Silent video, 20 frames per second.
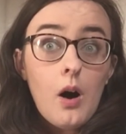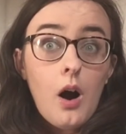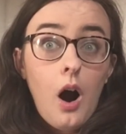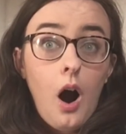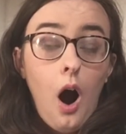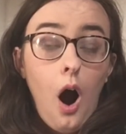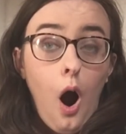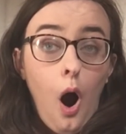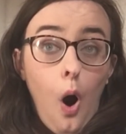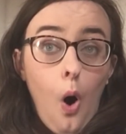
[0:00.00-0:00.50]

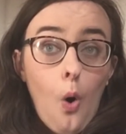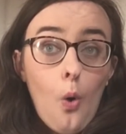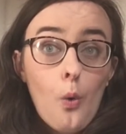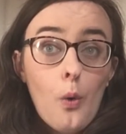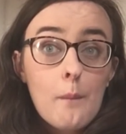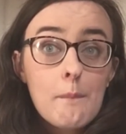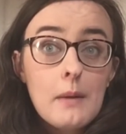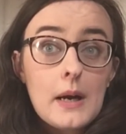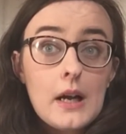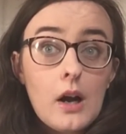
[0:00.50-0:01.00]
Oh
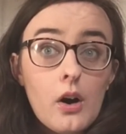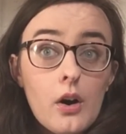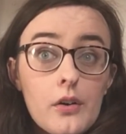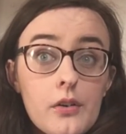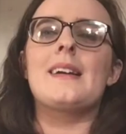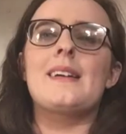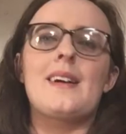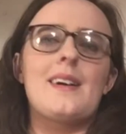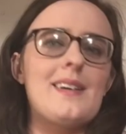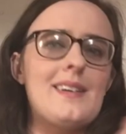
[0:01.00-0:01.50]
my god.
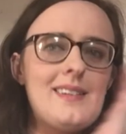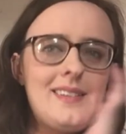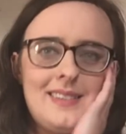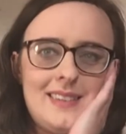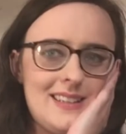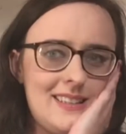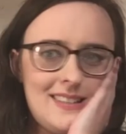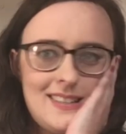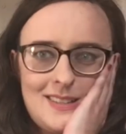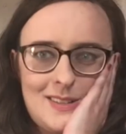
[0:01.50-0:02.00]
See?
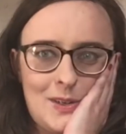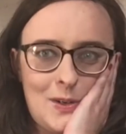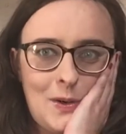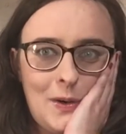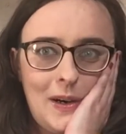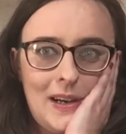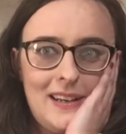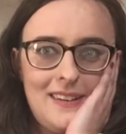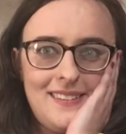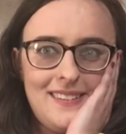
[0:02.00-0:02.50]

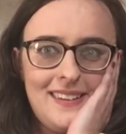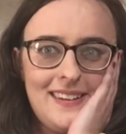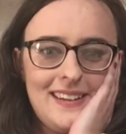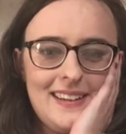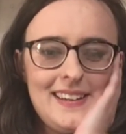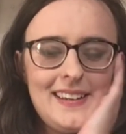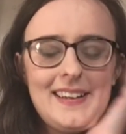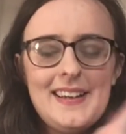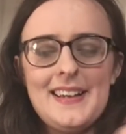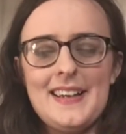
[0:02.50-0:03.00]
So,
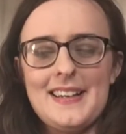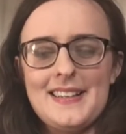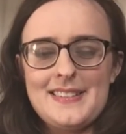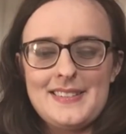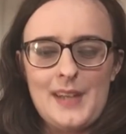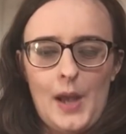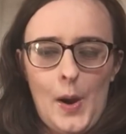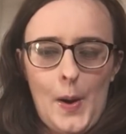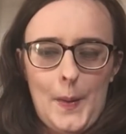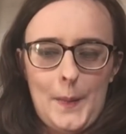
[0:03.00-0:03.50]
the
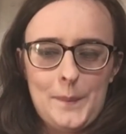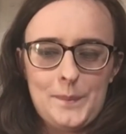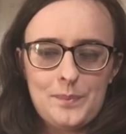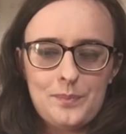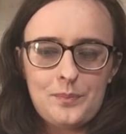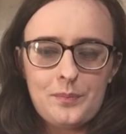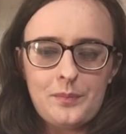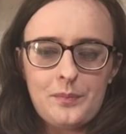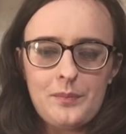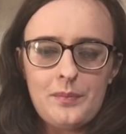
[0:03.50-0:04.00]
time comes
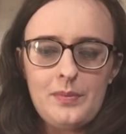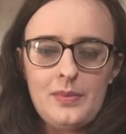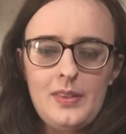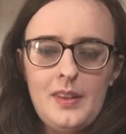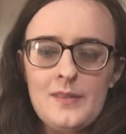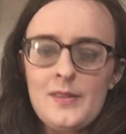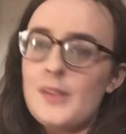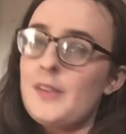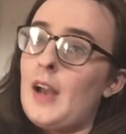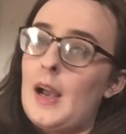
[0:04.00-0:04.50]
round, we
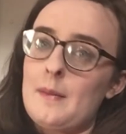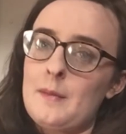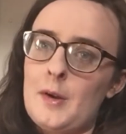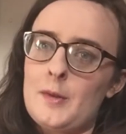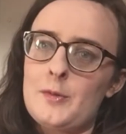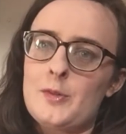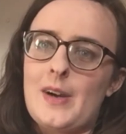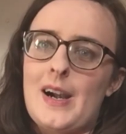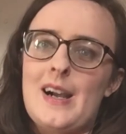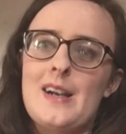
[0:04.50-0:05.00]
do the
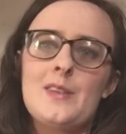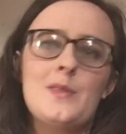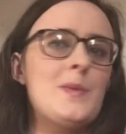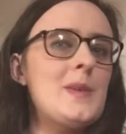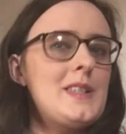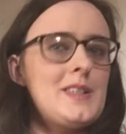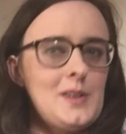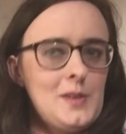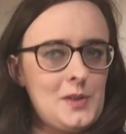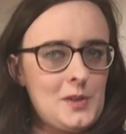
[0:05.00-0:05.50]
call,
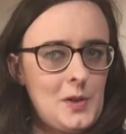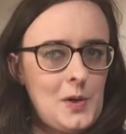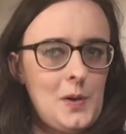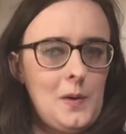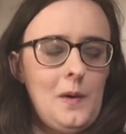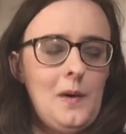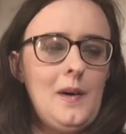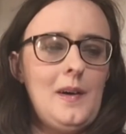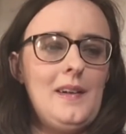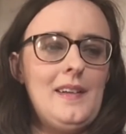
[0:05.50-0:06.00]

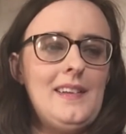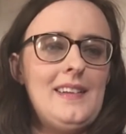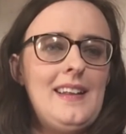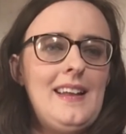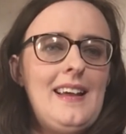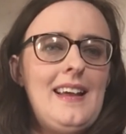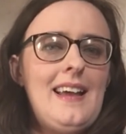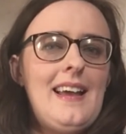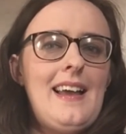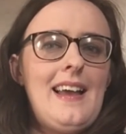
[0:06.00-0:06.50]
and I get to
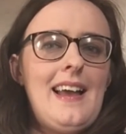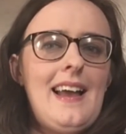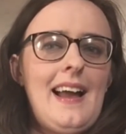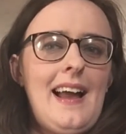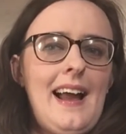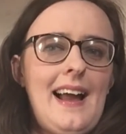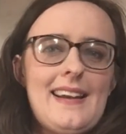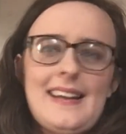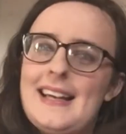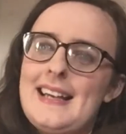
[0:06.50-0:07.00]
chat to
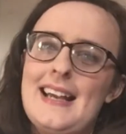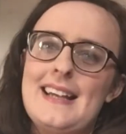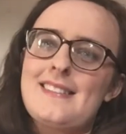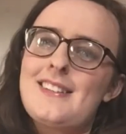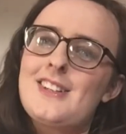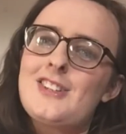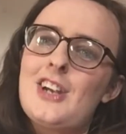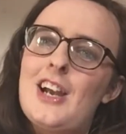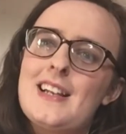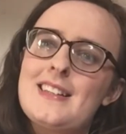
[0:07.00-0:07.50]
them. So that
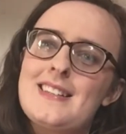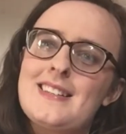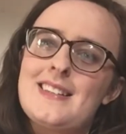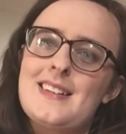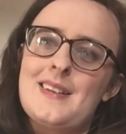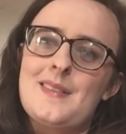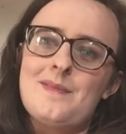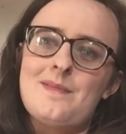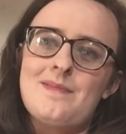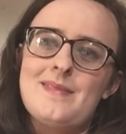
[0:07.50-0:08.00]
was really
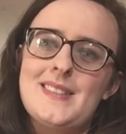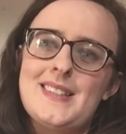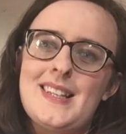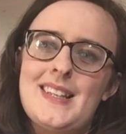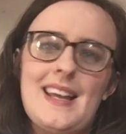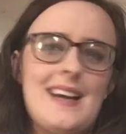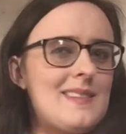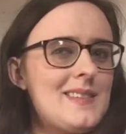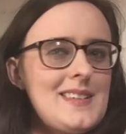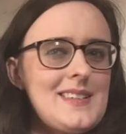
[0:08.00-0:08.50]
nice. Funny,
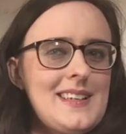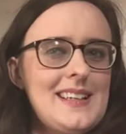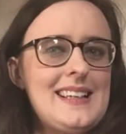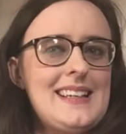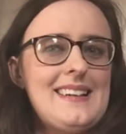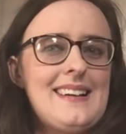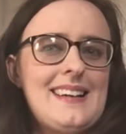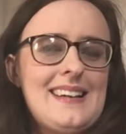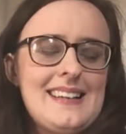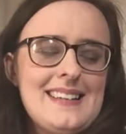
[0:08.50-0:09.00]
because I said,
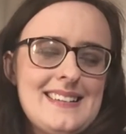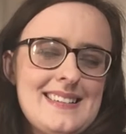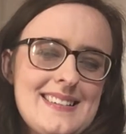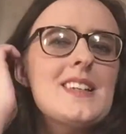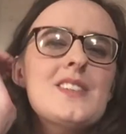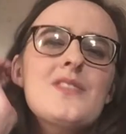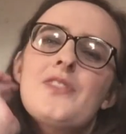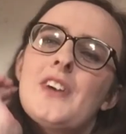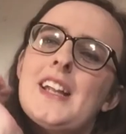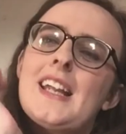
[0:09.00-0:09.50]
oh,
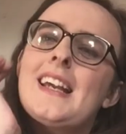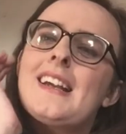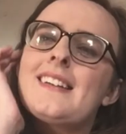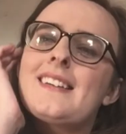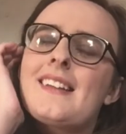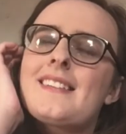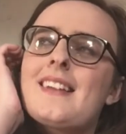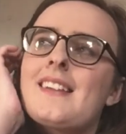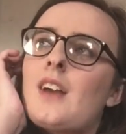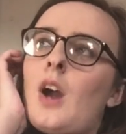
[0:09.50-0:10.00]

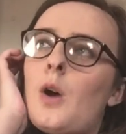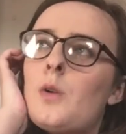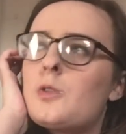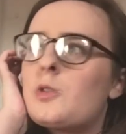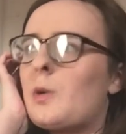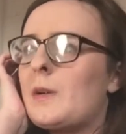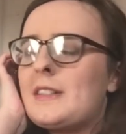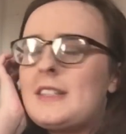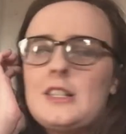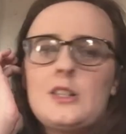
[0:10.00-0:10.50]

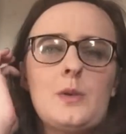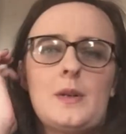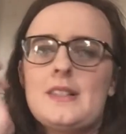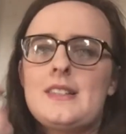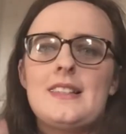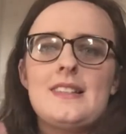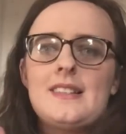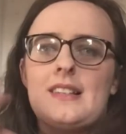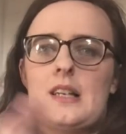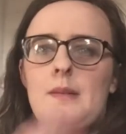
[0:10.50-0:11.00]

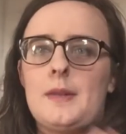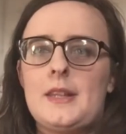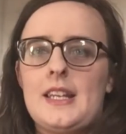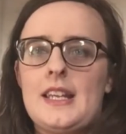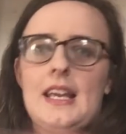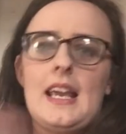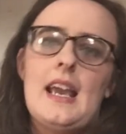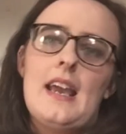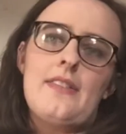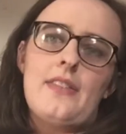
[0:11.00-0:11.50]
2020 is going to be the
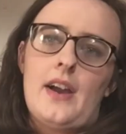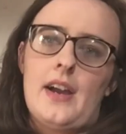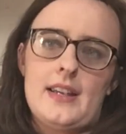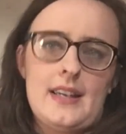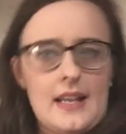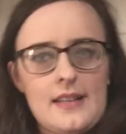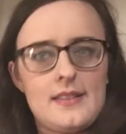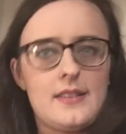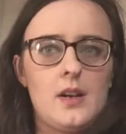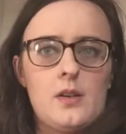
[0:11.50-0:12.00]
year that I
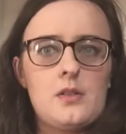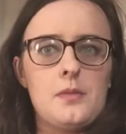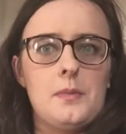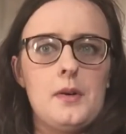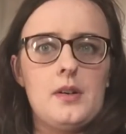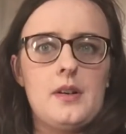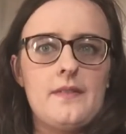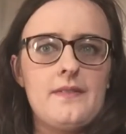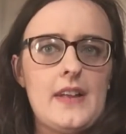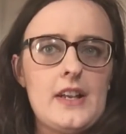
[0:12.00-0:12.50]
get to go to
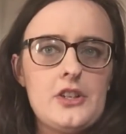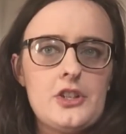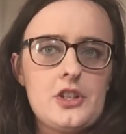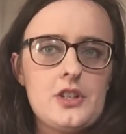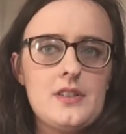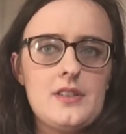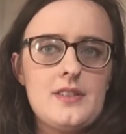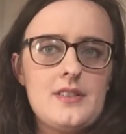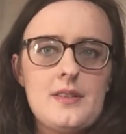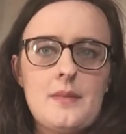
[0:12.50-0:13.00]
more
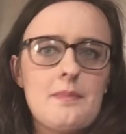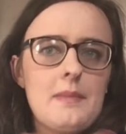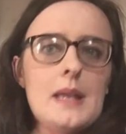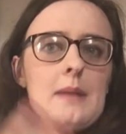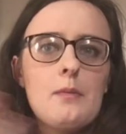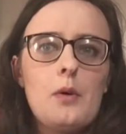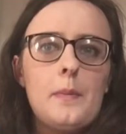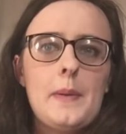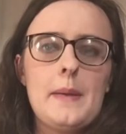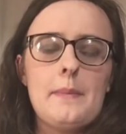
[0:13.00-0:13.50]
conventions and
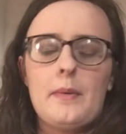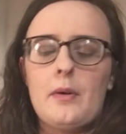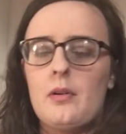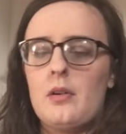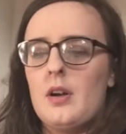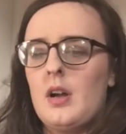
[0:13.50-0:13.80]
meet more people.